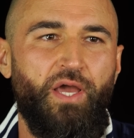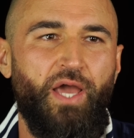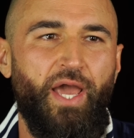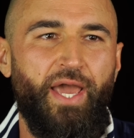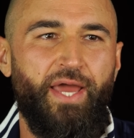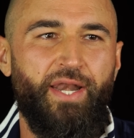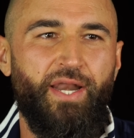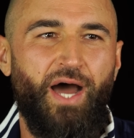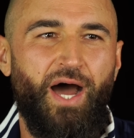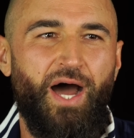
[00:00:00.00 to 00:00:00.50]

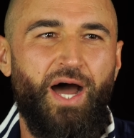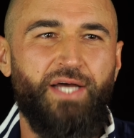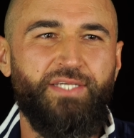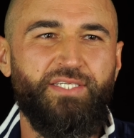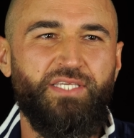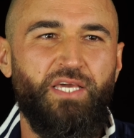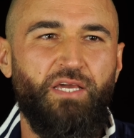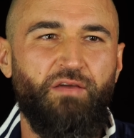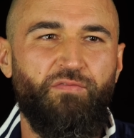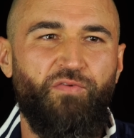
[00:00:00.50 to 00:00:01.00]
and
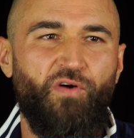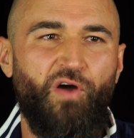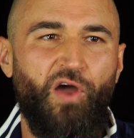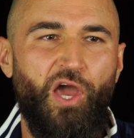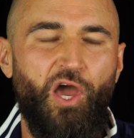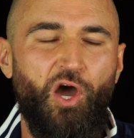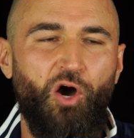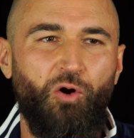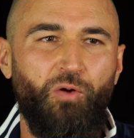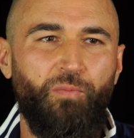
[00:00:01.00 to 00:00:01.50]
asking for
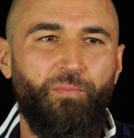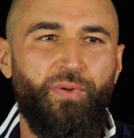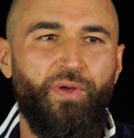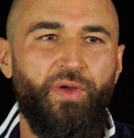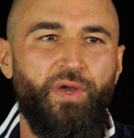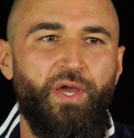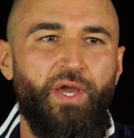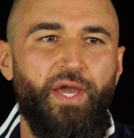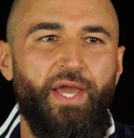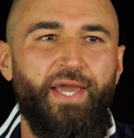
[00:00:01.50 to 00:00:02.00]
help
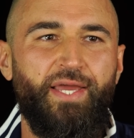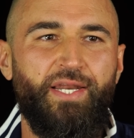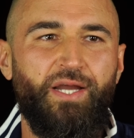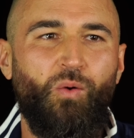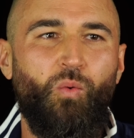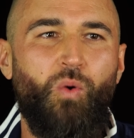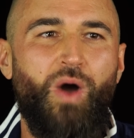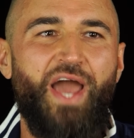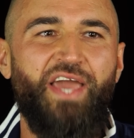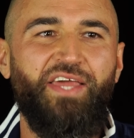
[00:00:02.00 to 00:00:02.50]
in a
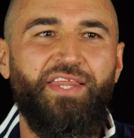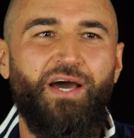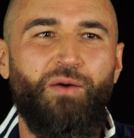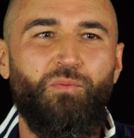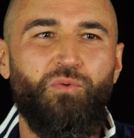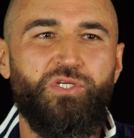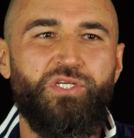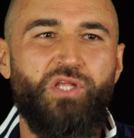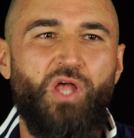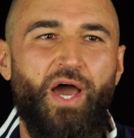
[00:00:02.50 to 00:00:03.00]
way that
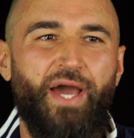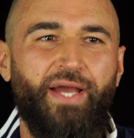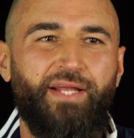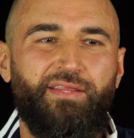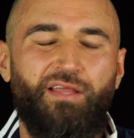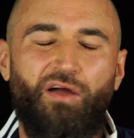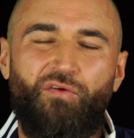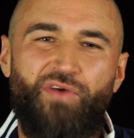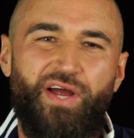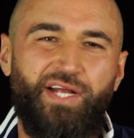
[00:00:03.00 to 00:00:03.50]
was like
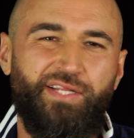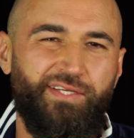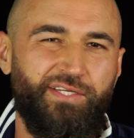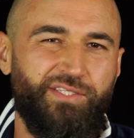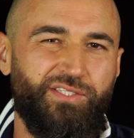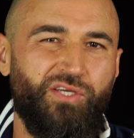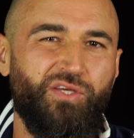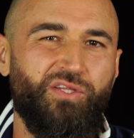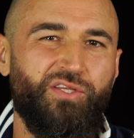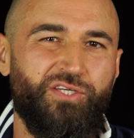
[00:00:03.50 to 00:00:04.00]

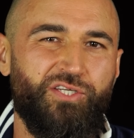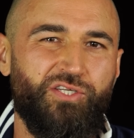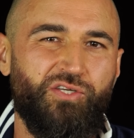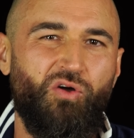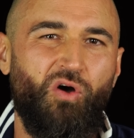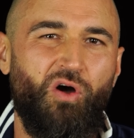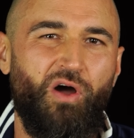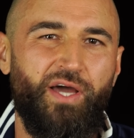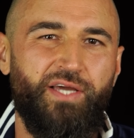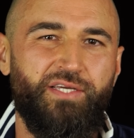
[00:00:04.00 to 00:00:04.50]
directed to the
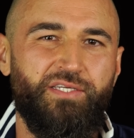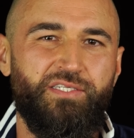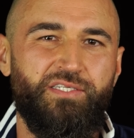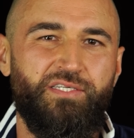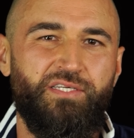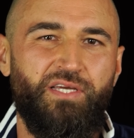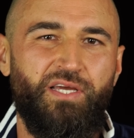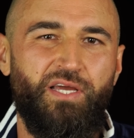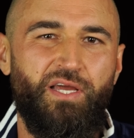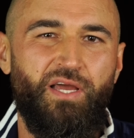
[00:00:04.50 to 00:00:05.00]

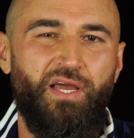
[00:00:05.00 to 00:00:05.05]
skies.